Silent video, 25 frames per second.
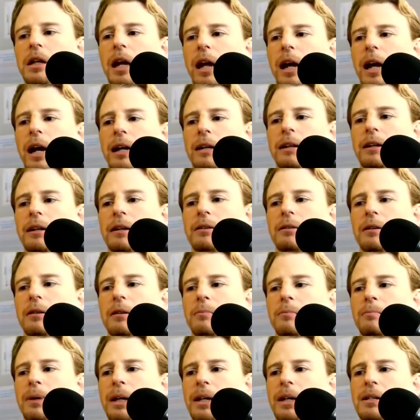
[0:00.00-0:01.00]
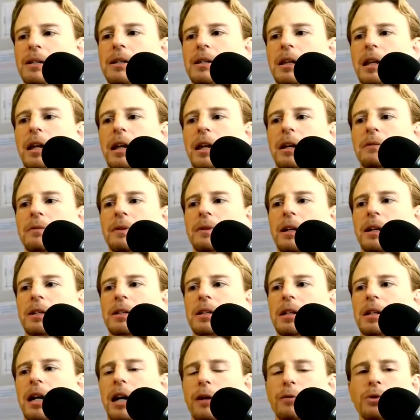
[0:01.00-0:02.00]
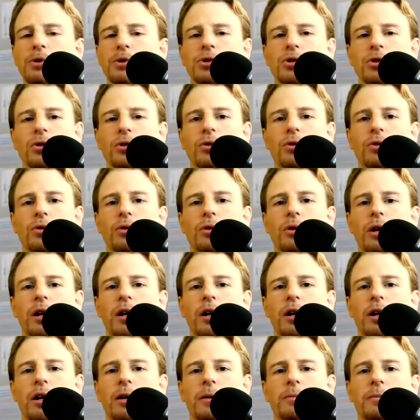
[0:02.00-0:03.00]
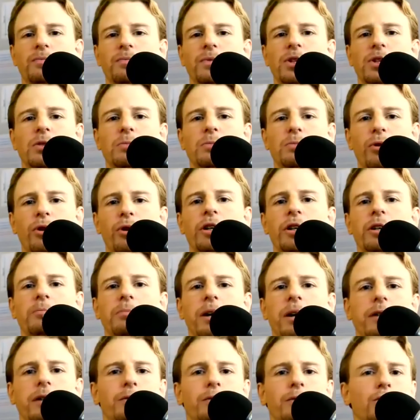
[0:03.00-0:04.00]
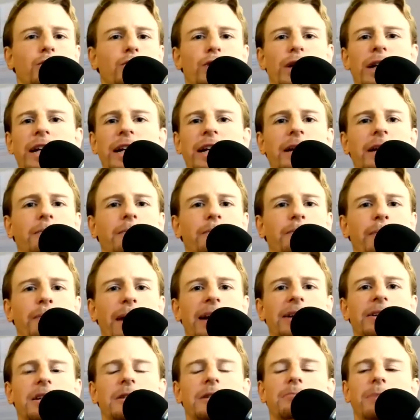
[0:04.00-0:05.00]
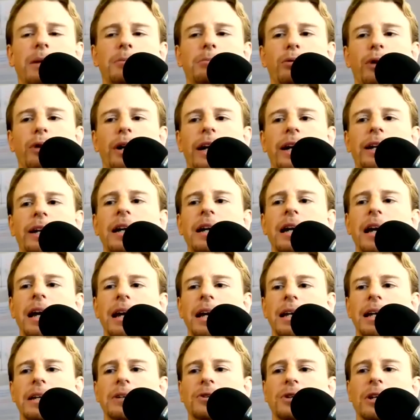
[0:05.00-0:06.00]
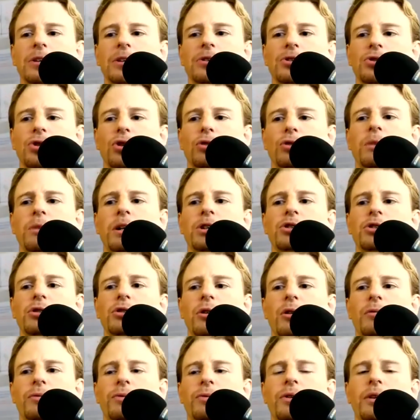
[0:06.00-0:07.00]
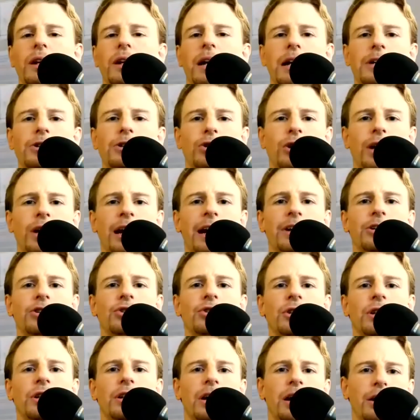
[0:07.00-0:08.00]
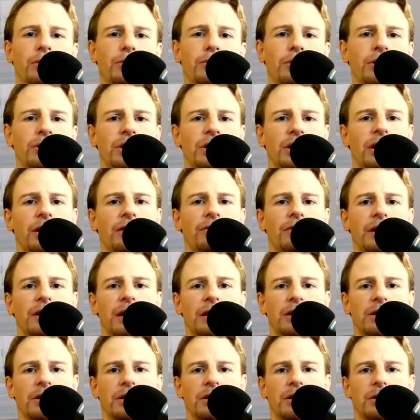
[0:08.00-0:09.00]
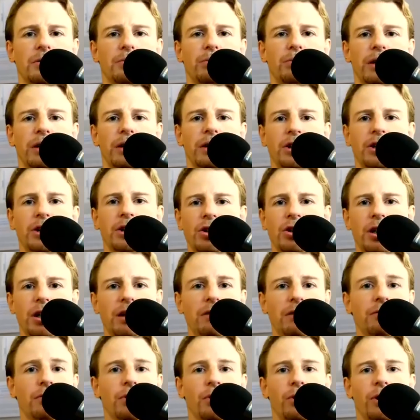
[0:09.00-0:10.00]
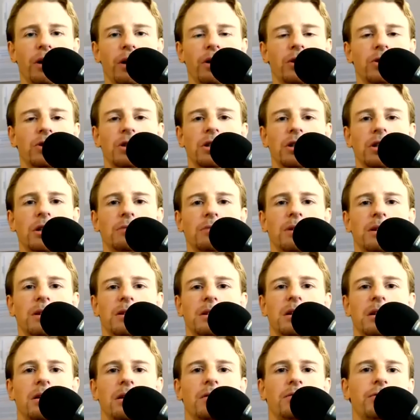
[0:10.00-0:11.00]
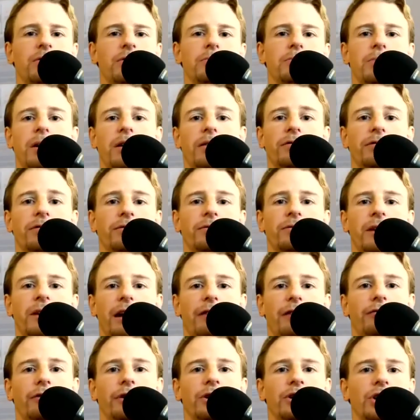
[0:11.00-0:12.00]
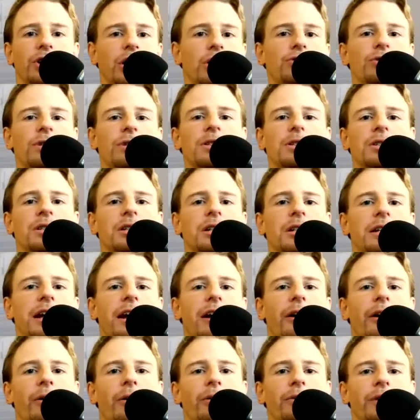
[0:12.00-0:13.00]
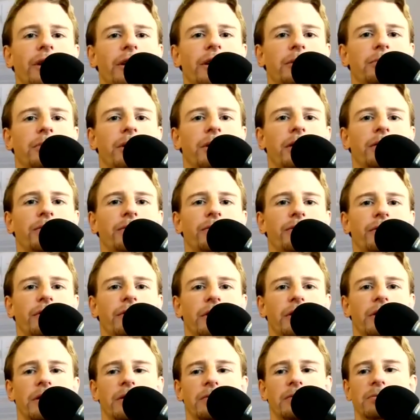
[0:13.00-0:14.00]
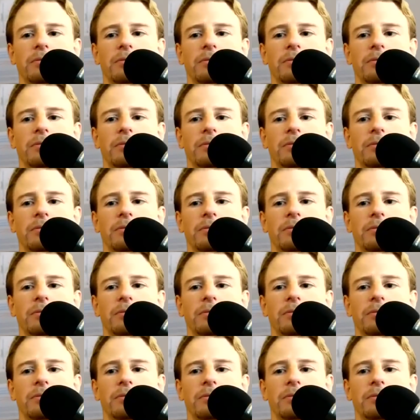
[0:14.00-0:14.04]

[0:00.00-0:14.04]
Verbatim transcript: uh, That the biggest thing that i was so uh, disappointed by and what really melted my brain is that so much of the education that i received as a practitioner even though i considered myself above average interested in health and above uh,